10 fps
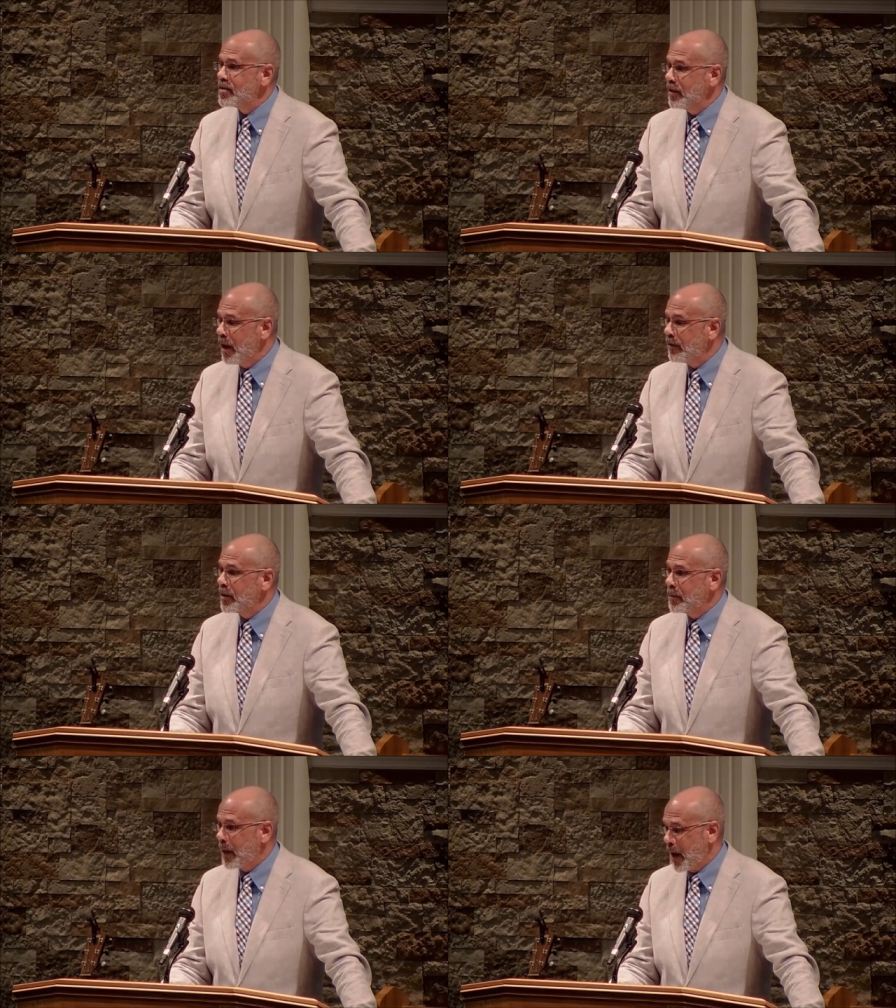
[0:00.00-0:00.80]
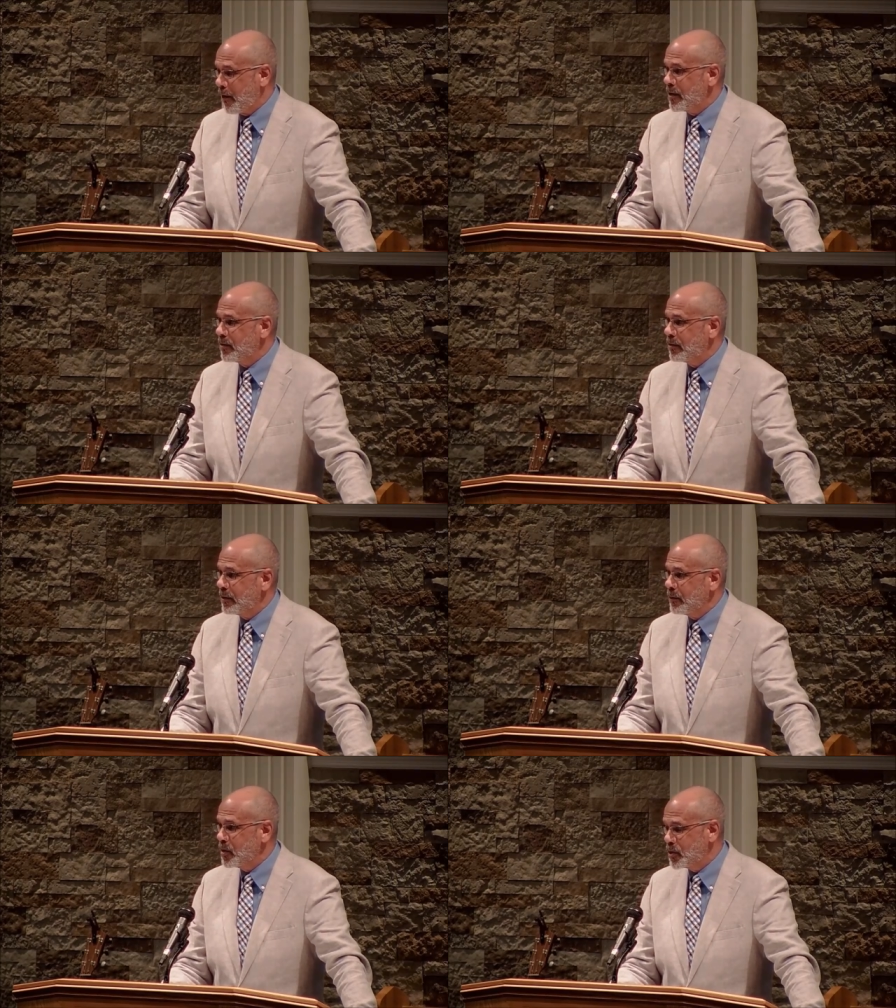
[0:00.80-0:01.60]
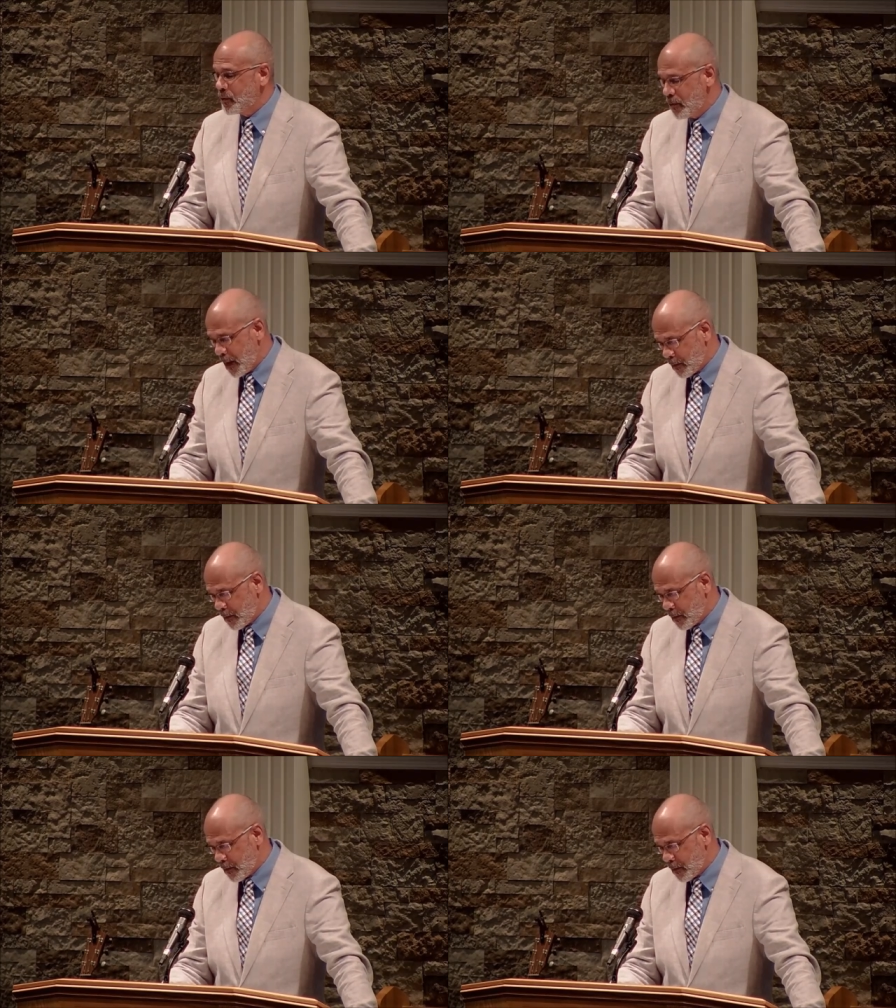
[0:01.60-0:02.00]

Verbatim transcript: loving parents. We should remember